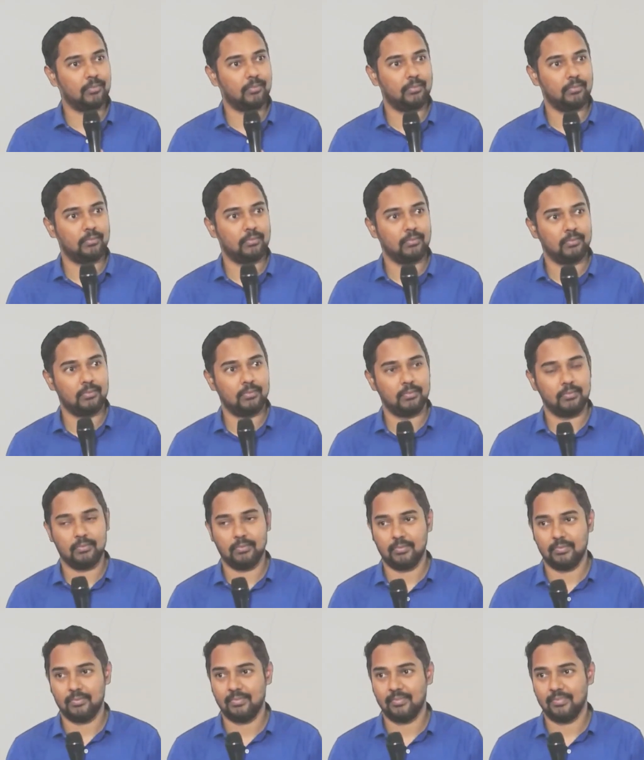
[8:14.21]

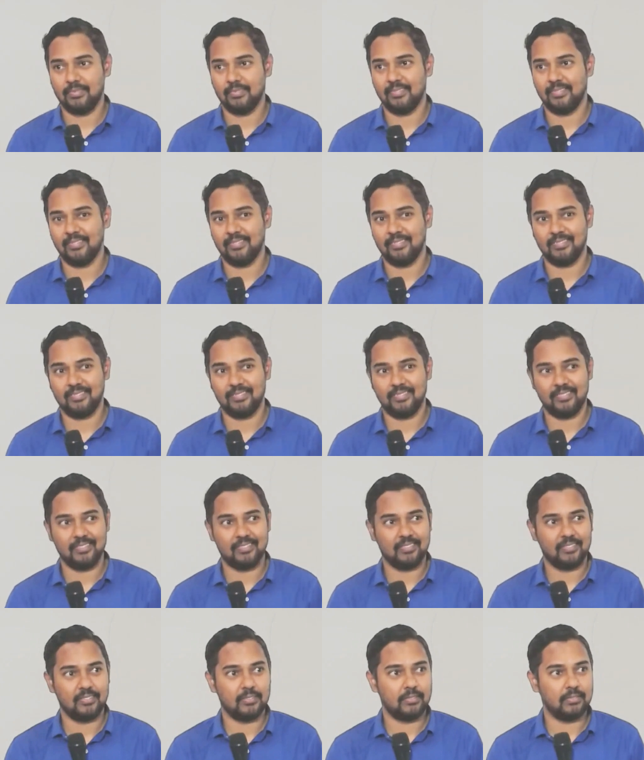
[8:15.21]

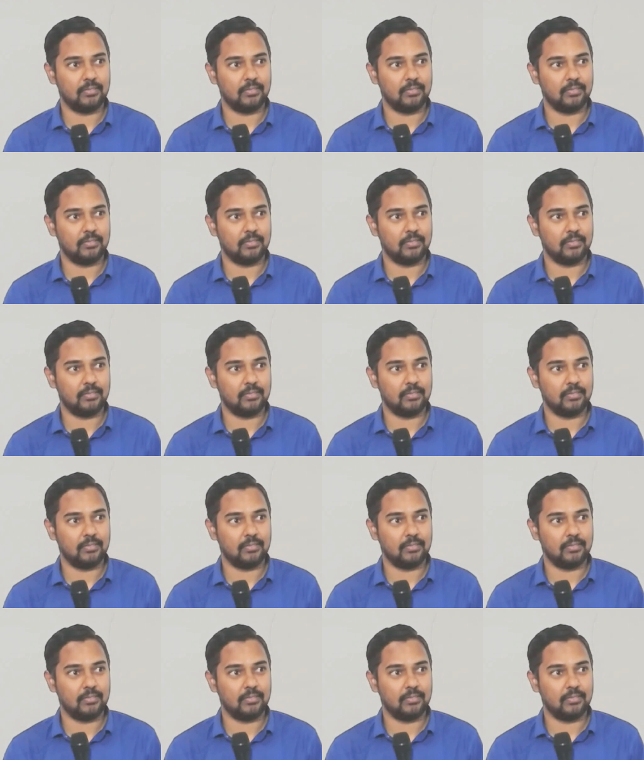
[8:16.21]
Nothing is said.